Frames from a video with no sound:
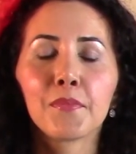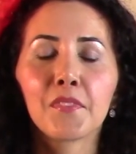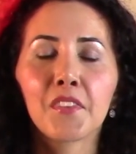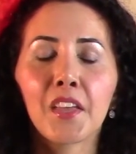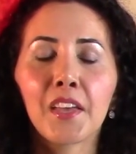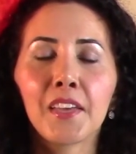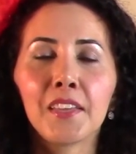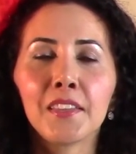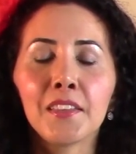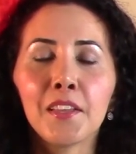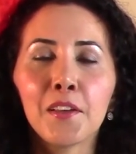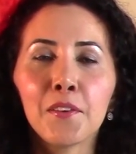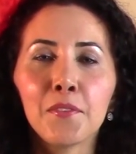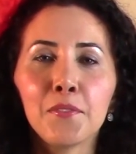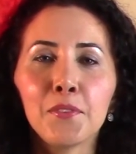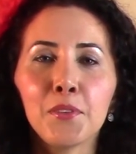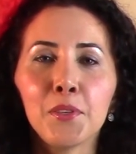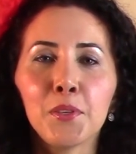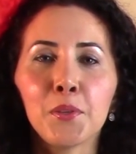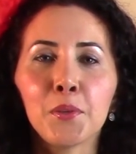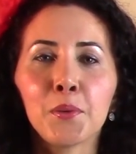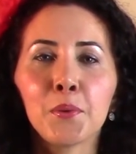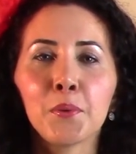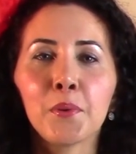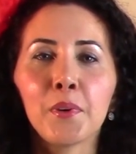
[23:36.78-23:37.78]
I love
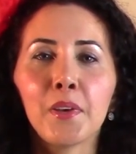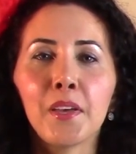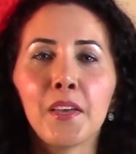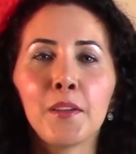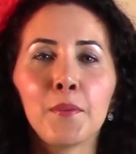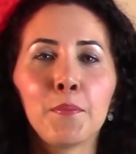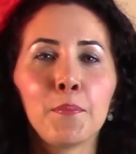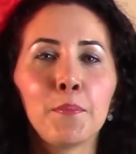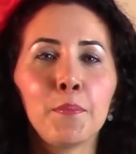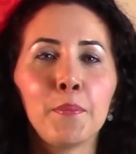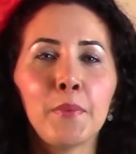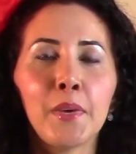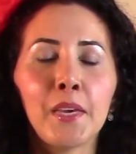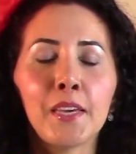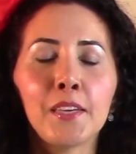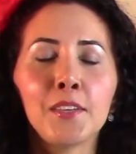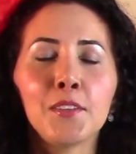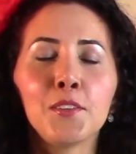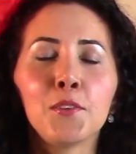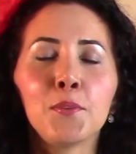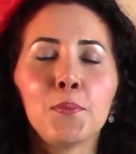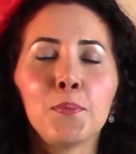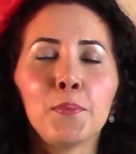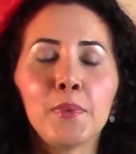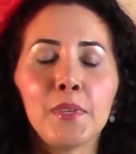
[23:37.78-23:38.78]
you, and may
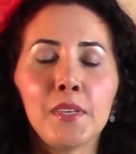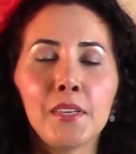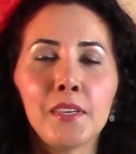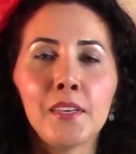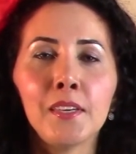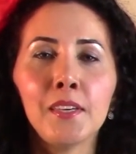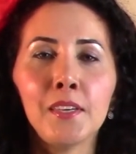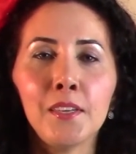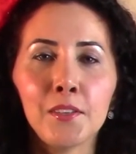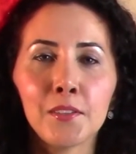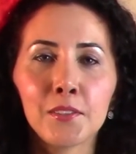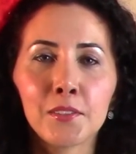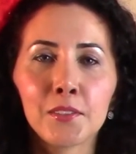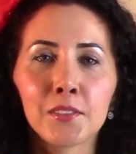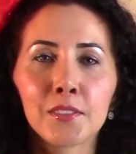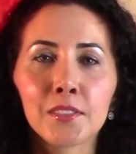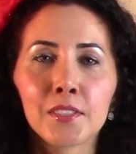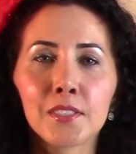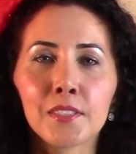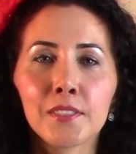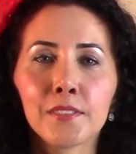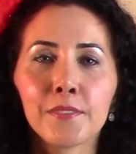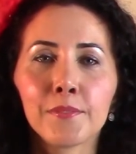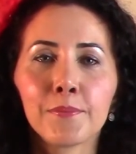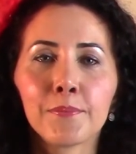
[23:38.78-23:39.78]
you be healed
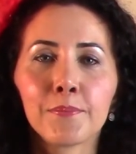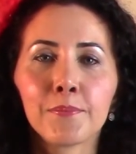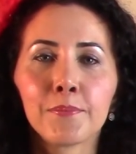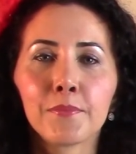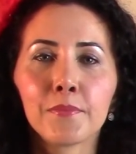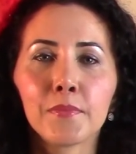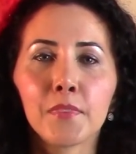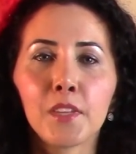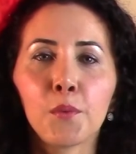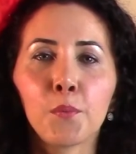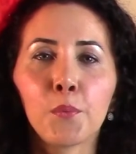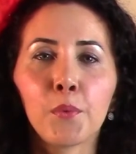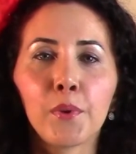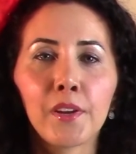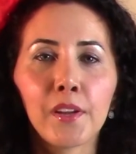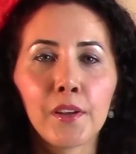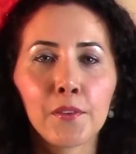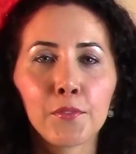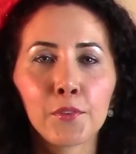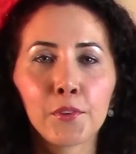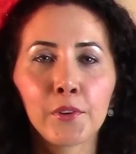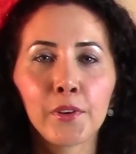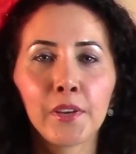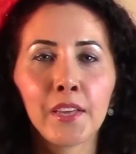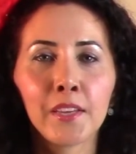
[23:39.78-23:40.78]
in
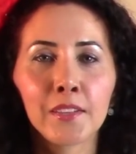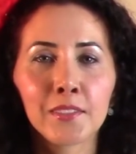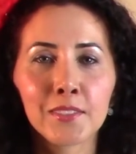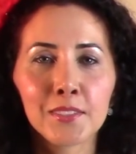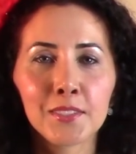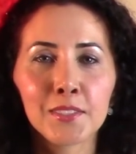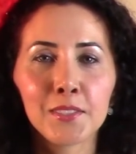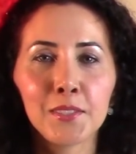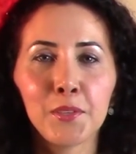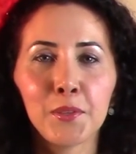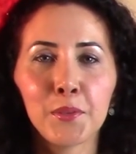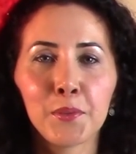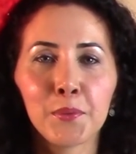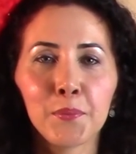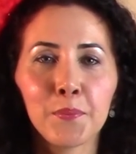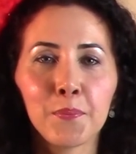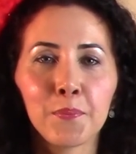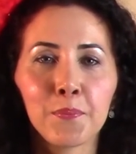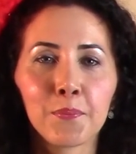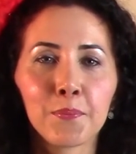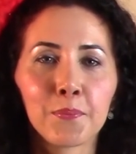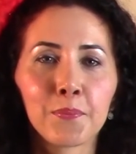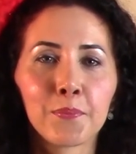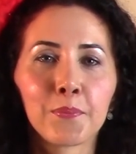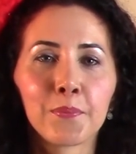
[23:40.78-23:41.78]
whatever ails you.
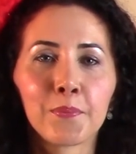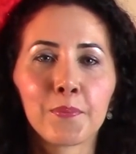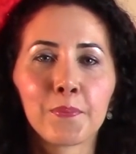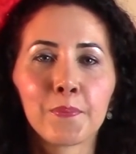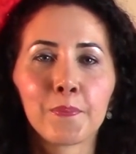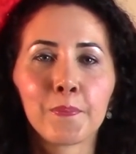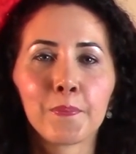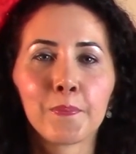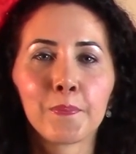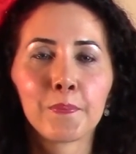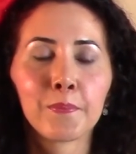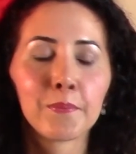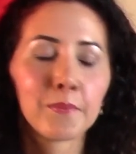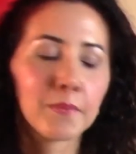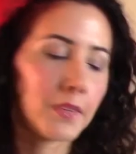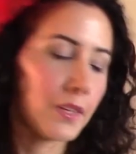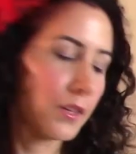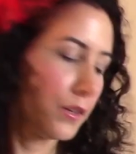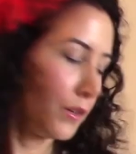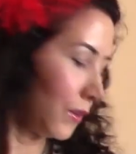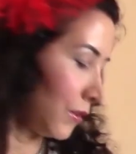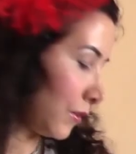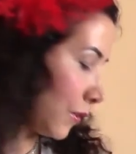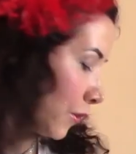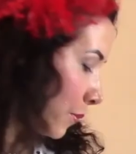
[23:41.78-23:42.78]

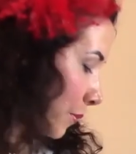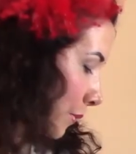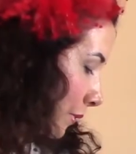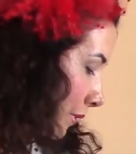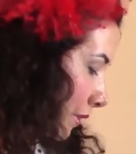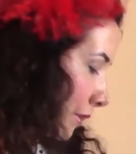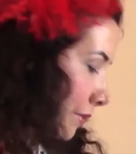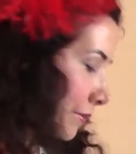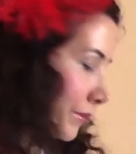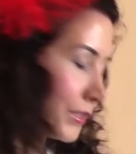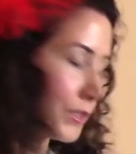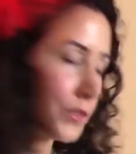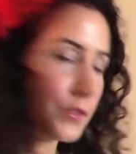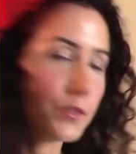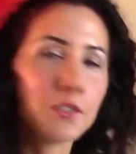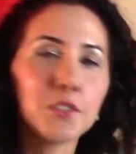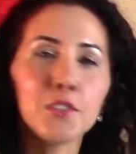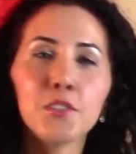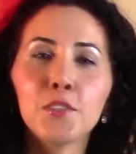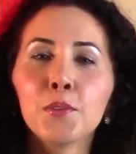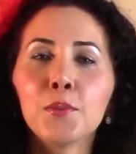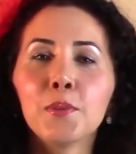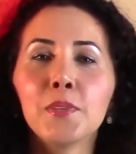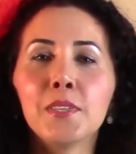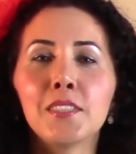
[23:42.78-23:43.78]
Oben loves you
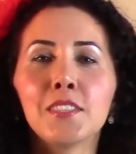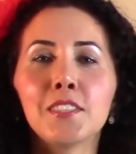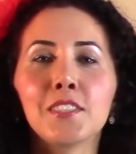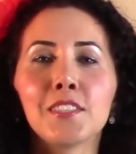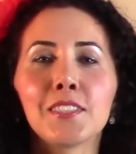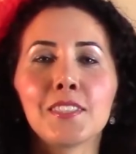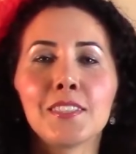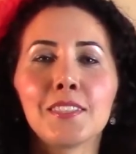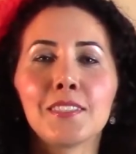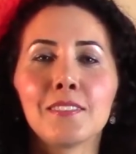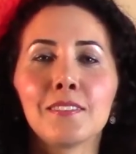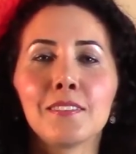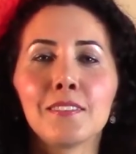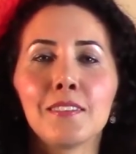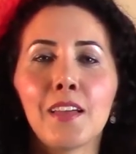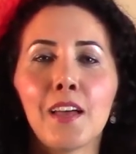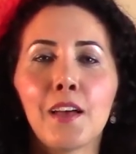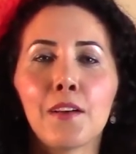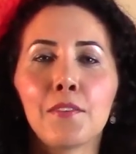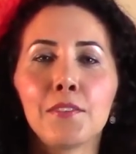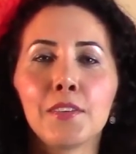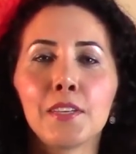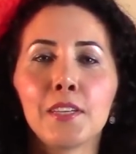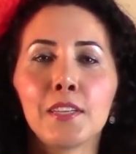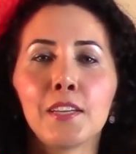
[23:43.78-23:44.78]
too. He's just
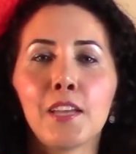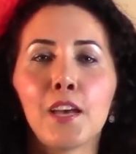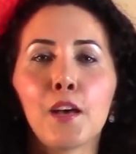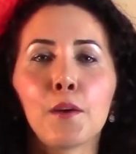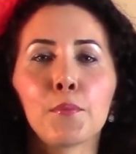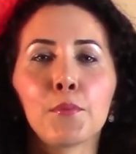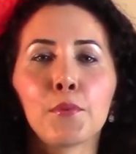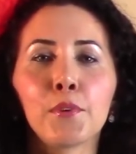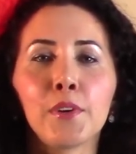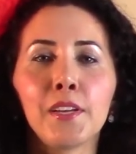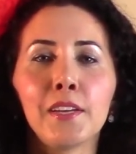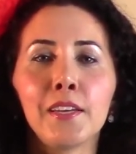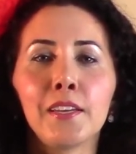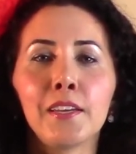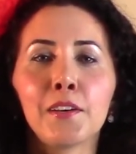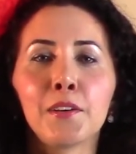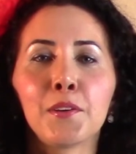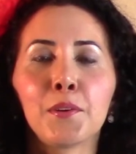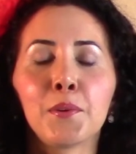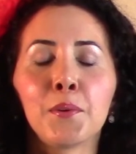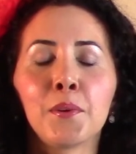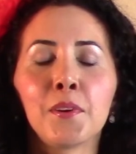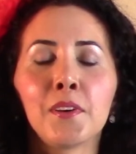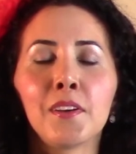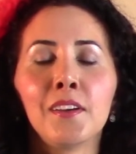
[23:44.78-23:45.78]
having a nap right
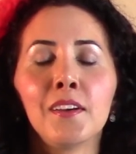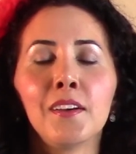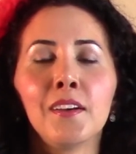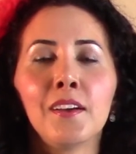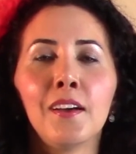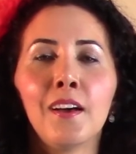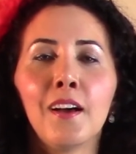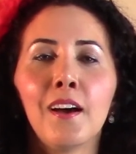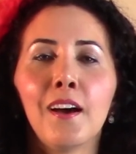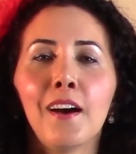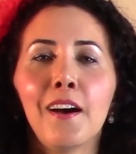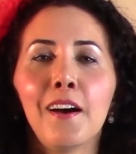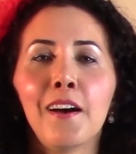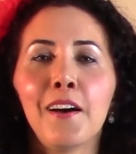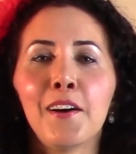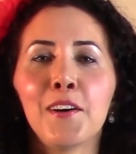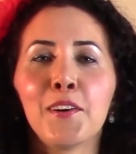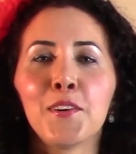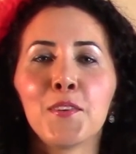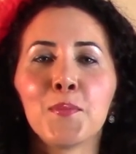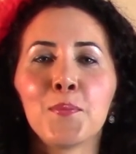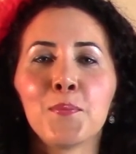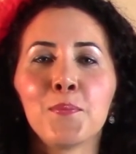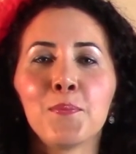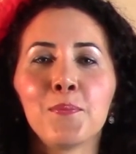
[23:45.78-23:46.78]
now.
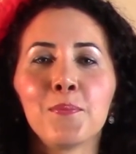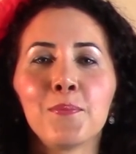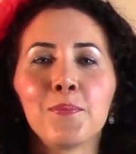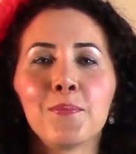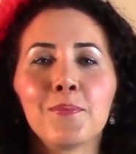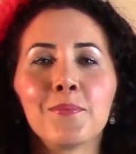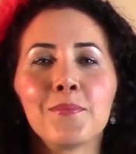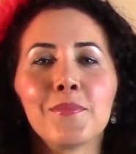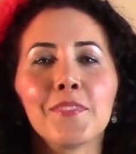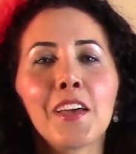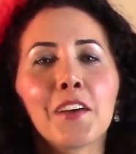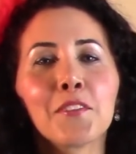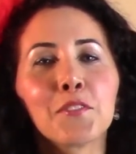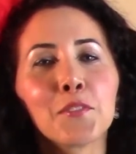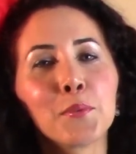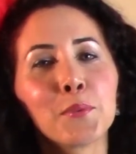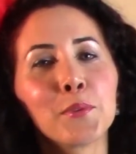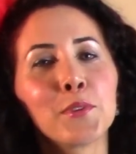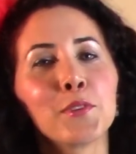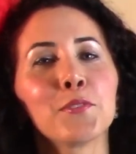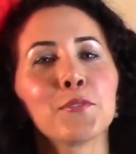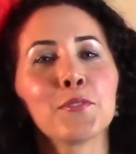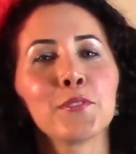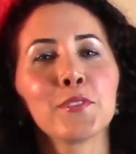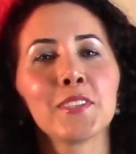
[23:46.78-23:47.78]
Have a
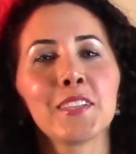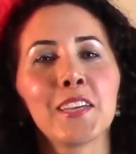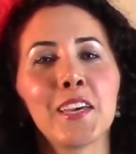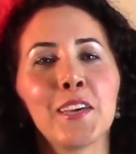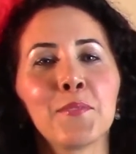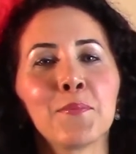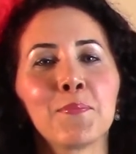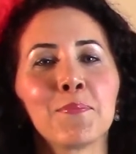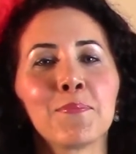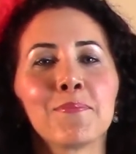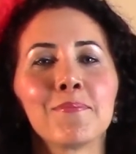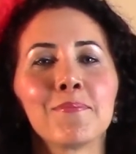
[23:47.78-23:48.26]
wonderful day.